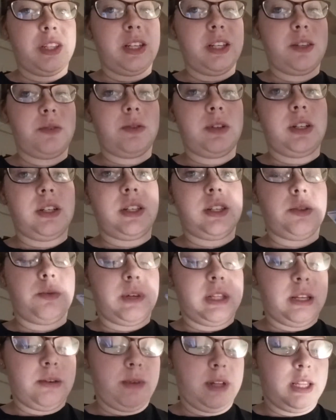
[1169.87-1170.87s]
This one is the
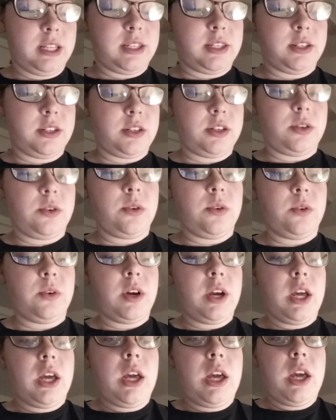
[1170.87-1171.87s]
one that we listened to
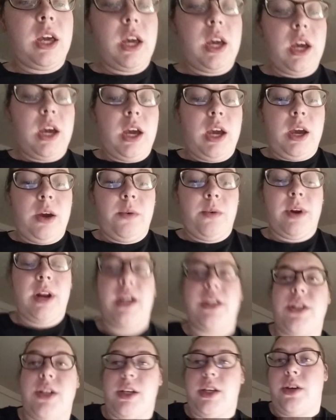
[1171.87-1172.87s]
when I
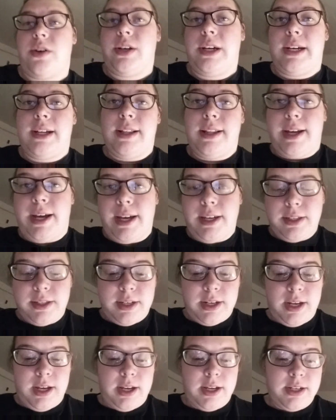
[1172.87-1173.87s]
took yoga class,
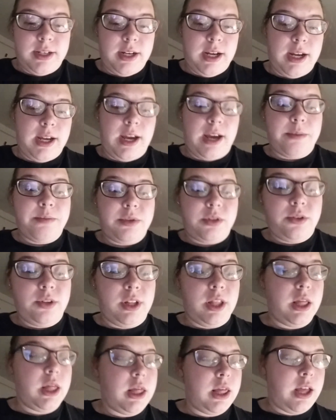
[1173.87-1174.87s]
and I
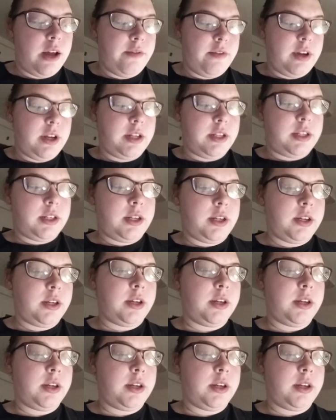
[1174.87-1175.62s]
absolutely love it.